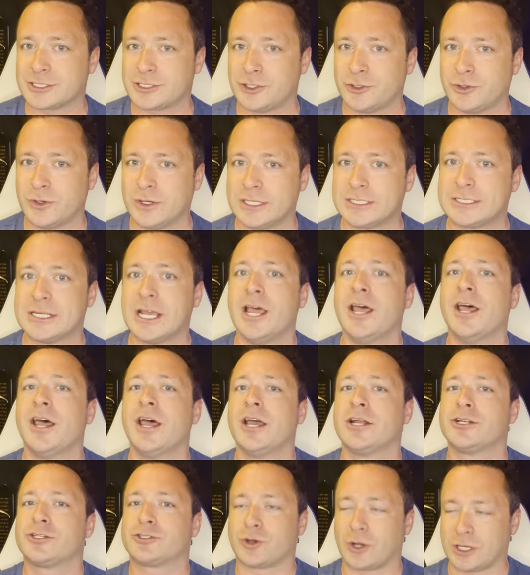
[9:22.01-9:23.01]
to it,
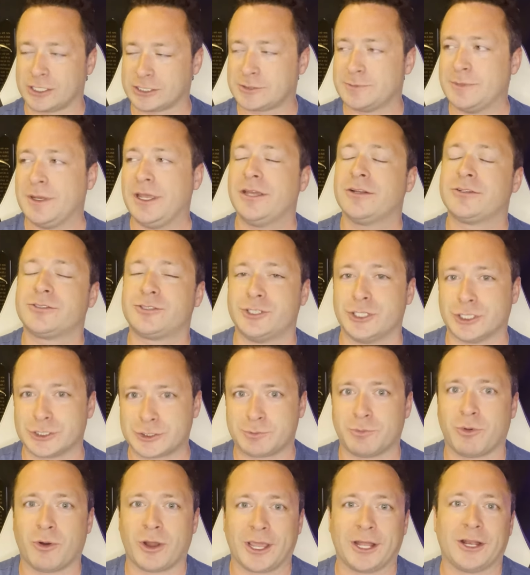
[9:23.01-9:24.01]
trust me,
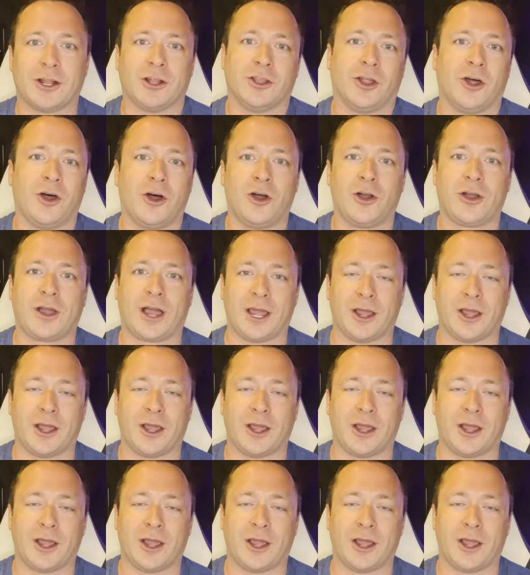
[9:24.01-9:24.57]
just bring it along.